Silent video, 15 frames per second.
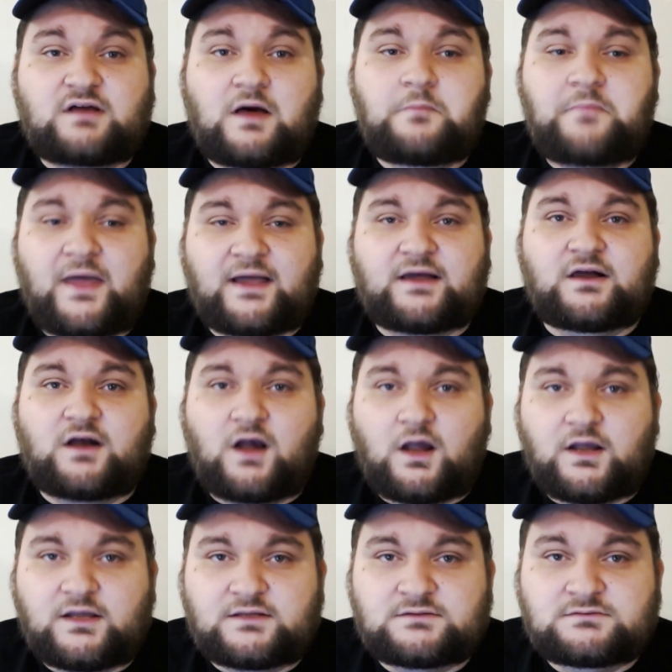a Mega
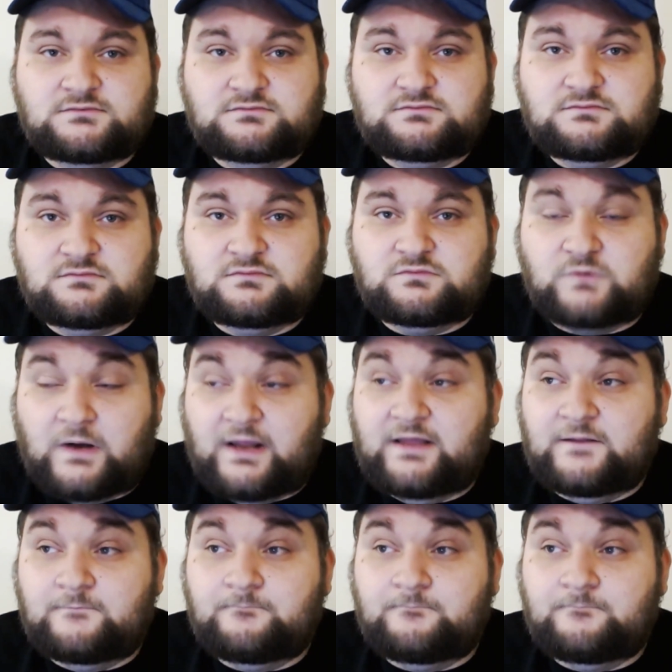Gargant, right?